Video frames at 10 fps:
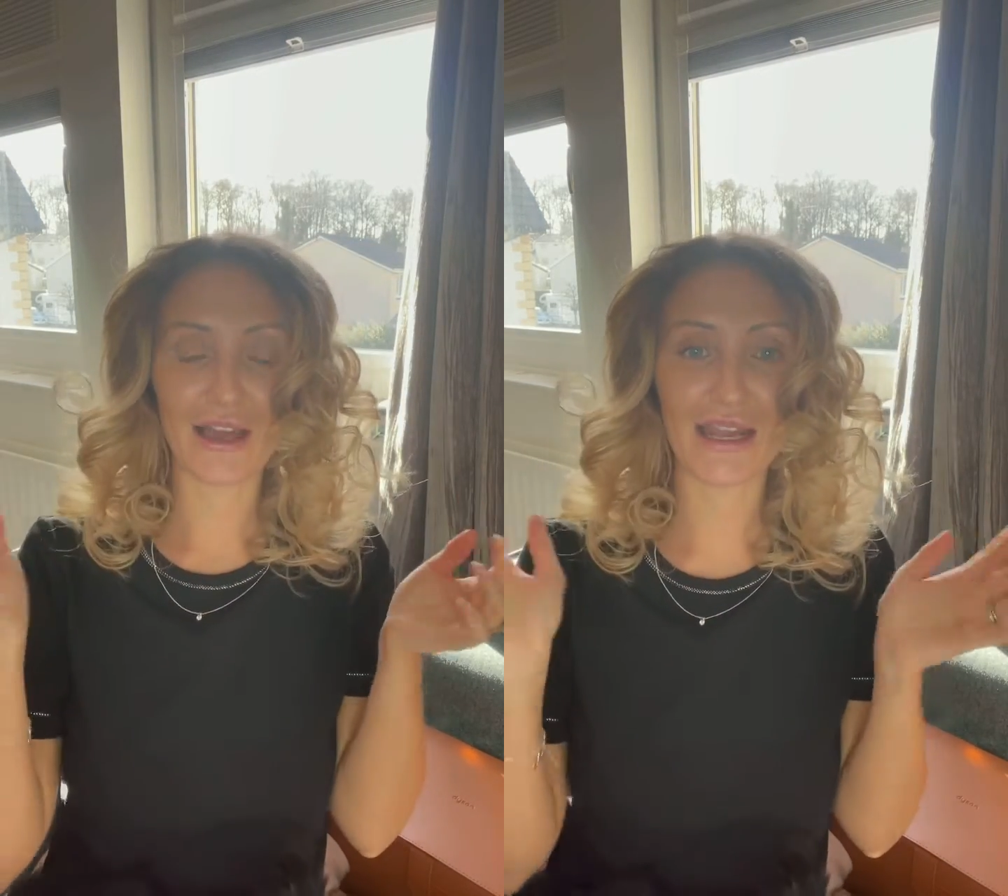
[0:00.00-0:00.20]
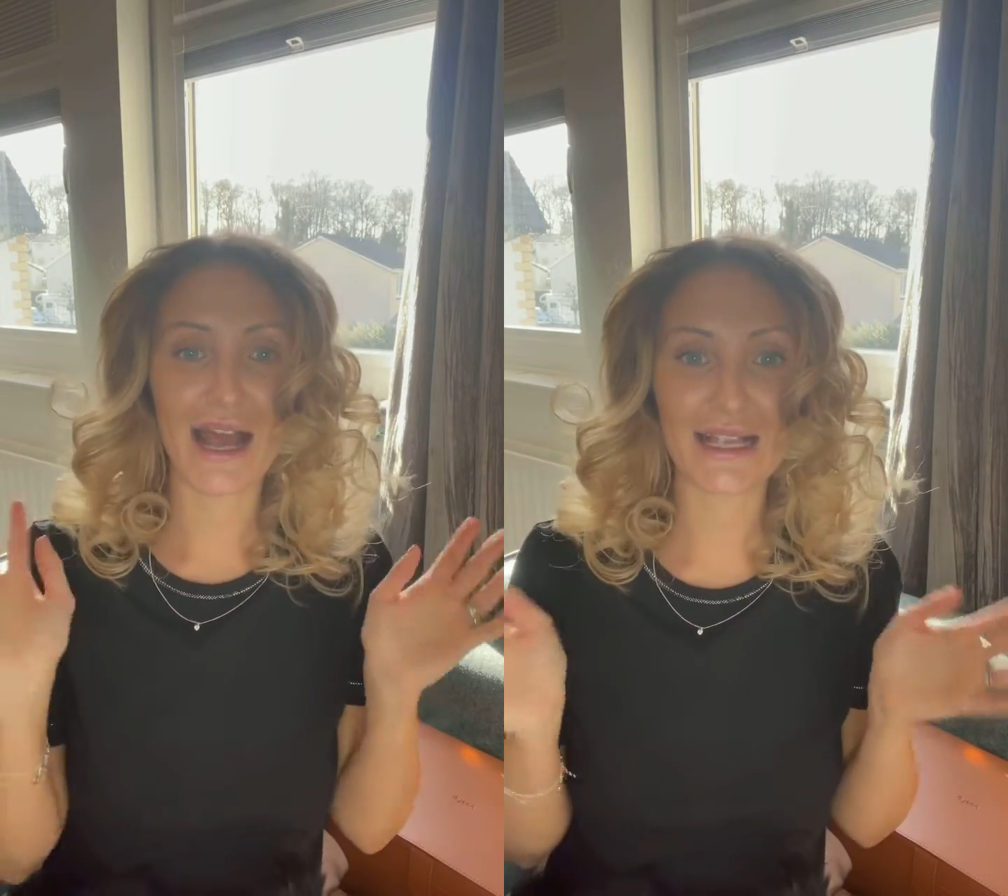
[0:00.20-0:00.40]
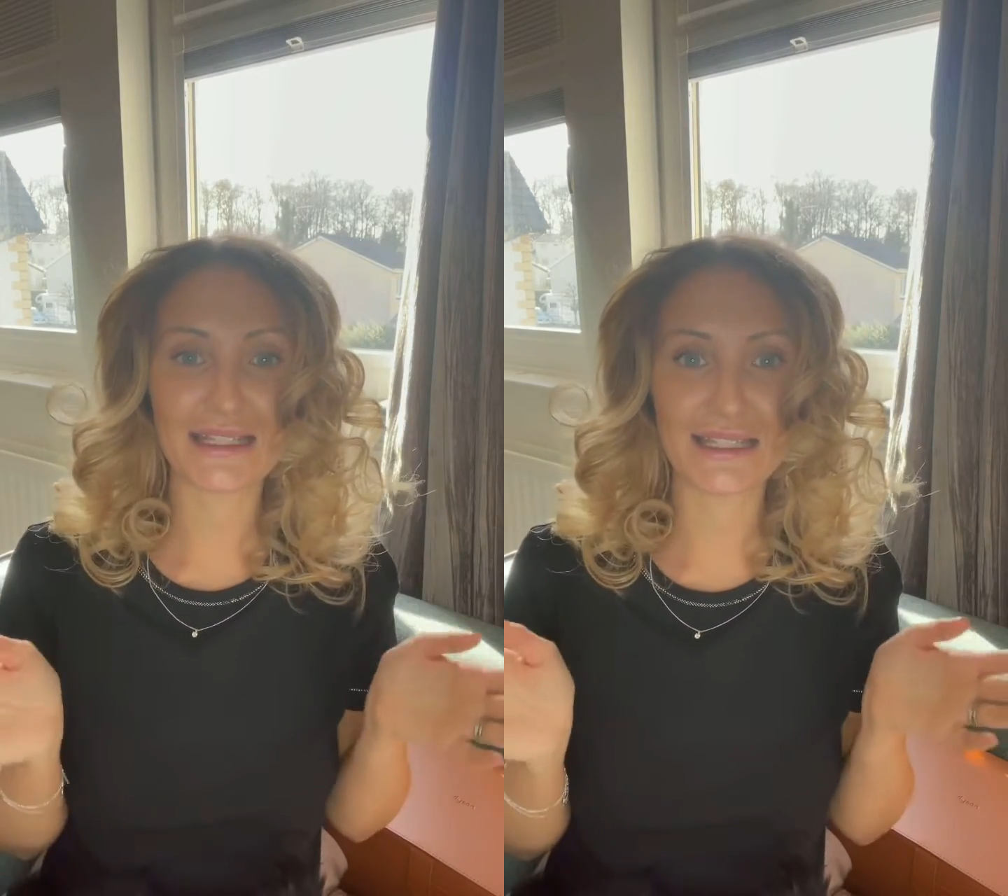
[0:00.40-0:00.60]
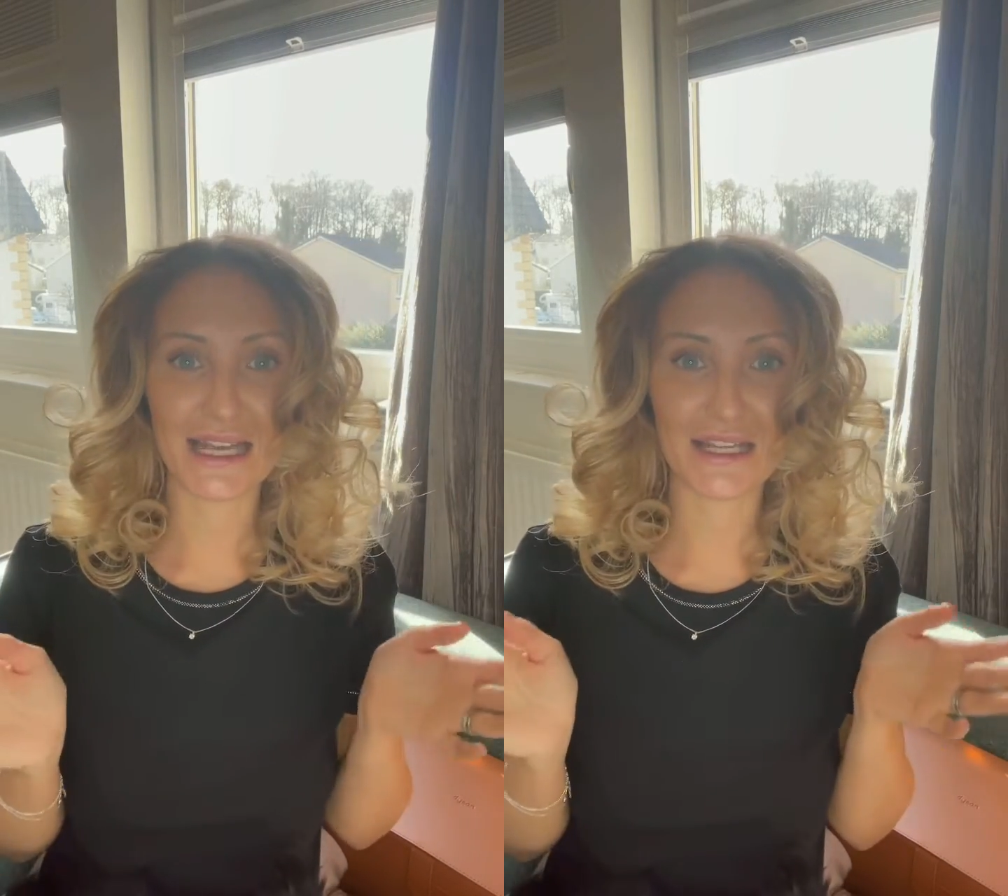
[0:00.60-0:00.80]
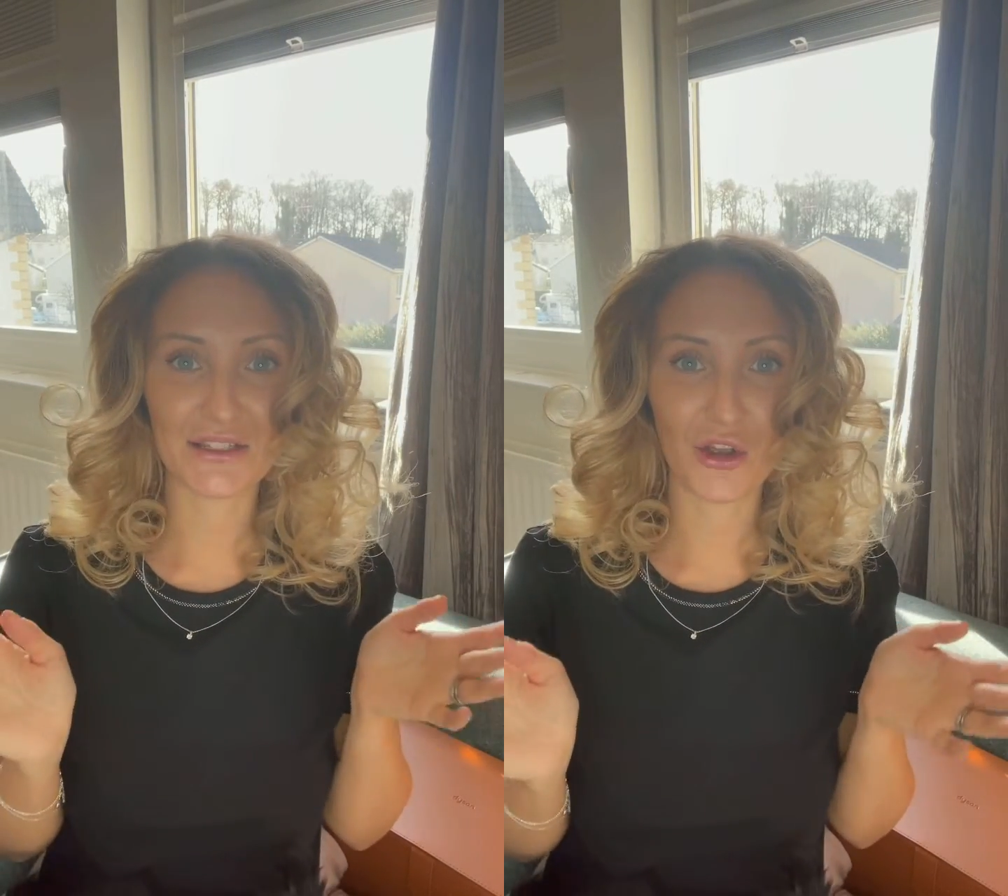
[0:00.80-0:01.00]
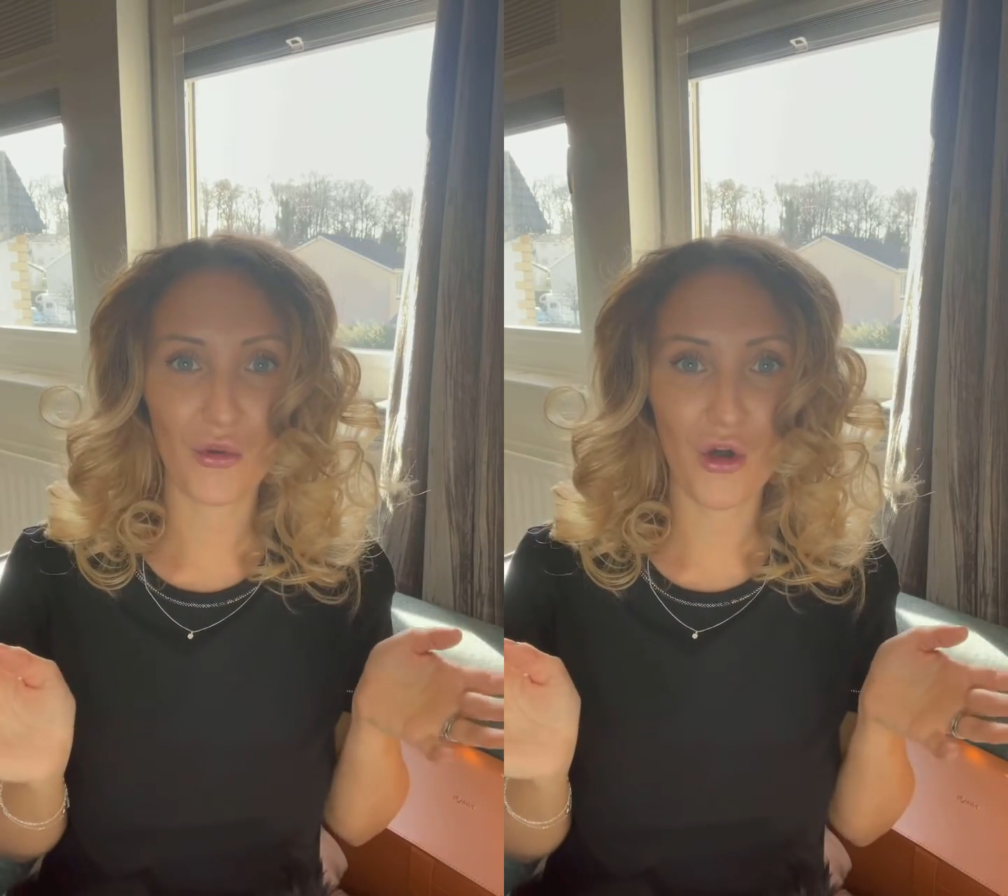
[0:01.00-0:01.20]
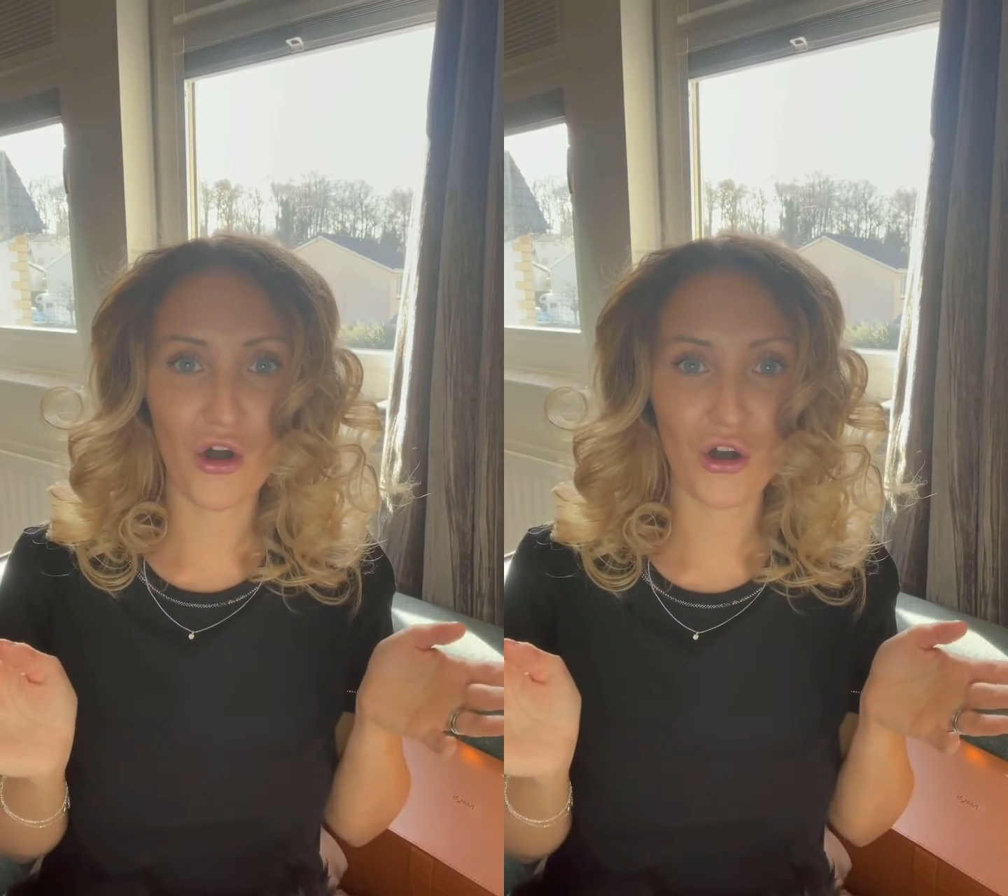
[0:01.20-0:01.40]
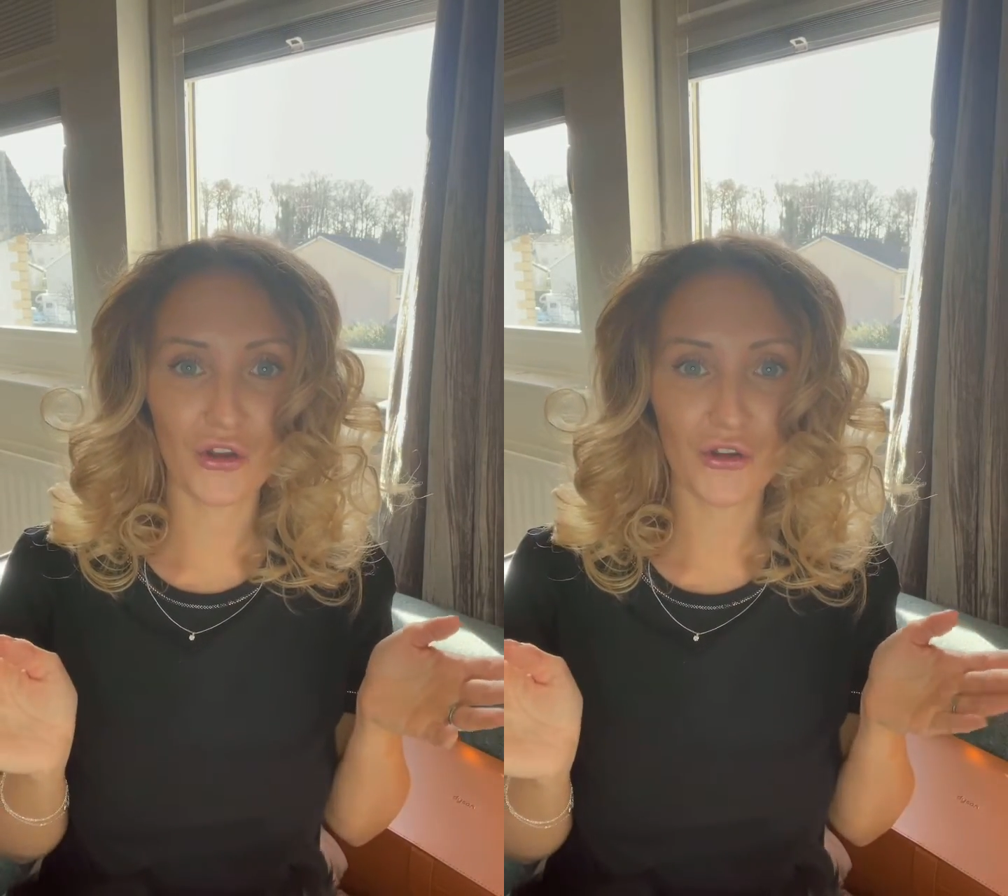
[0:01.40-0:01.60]
And as the days go
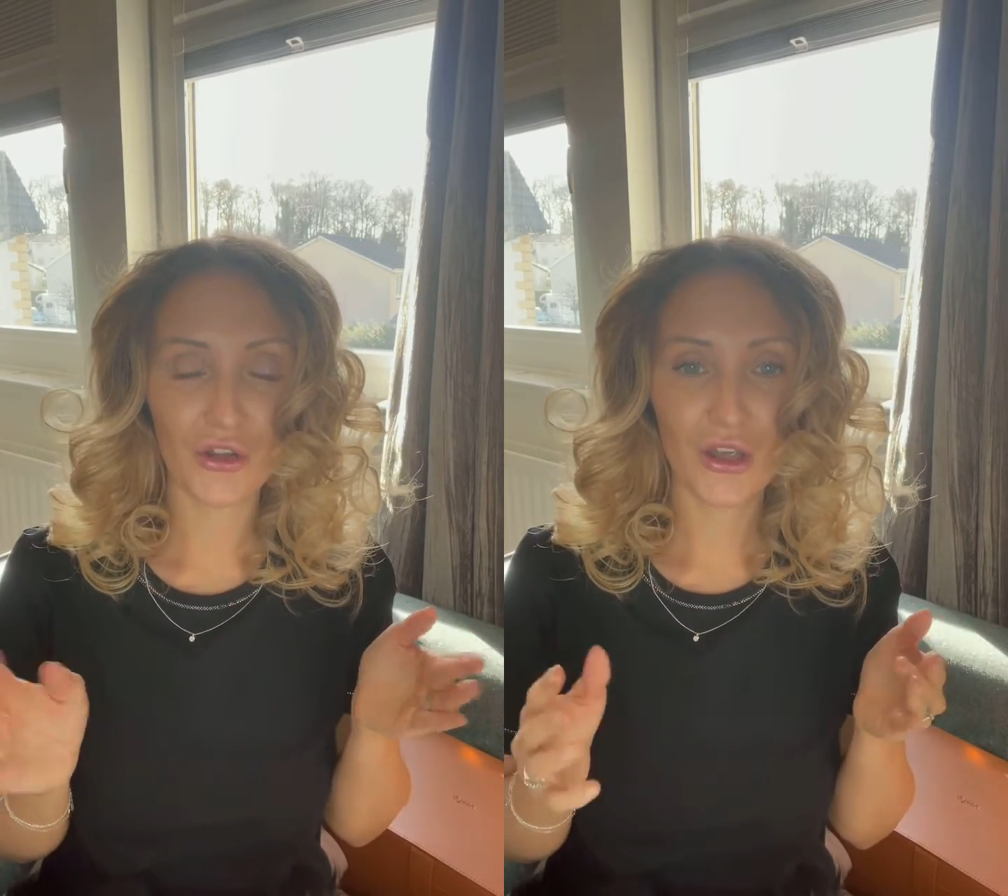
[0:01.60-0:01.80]
on,